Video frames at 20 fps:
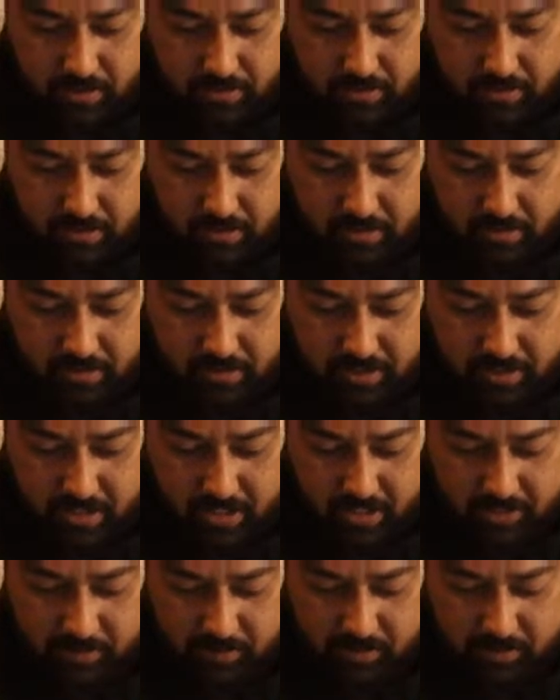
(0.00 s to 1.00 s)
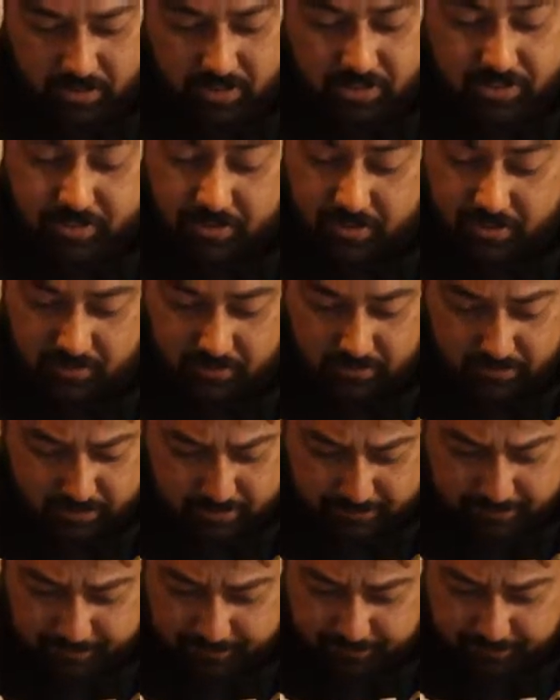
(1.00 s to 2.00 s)
the Teenage Mutant Ninja
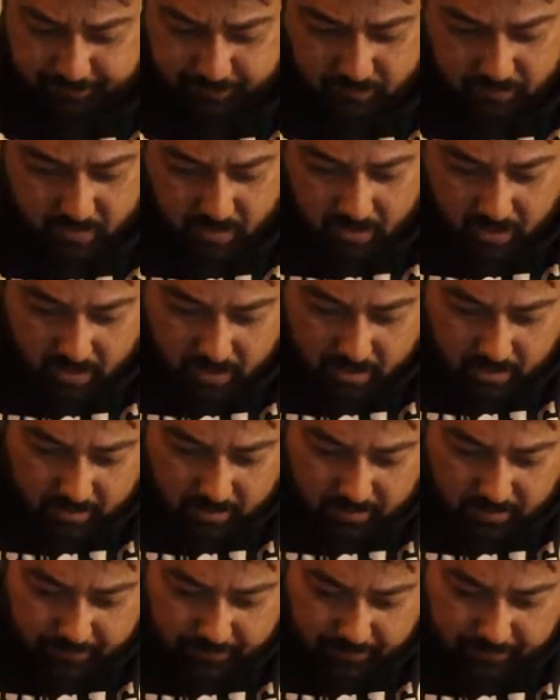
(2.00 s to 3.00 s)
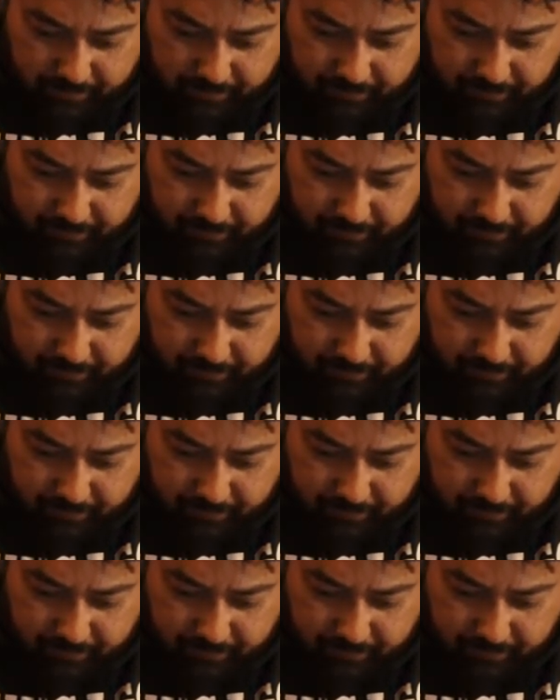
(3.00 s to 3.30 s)
Turtles thing,